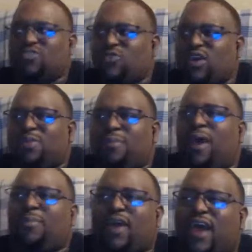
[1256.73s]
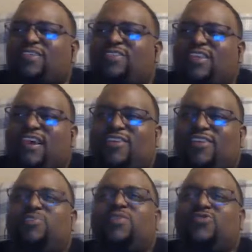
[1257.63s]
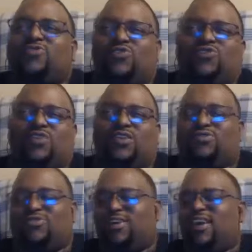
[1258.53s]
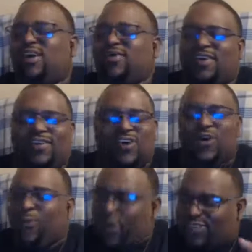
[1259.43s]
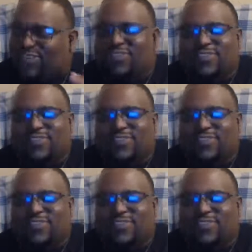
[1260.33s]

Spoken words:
Yeah, season 3. But I'm glad to see that there's been a source for redemption because homeboy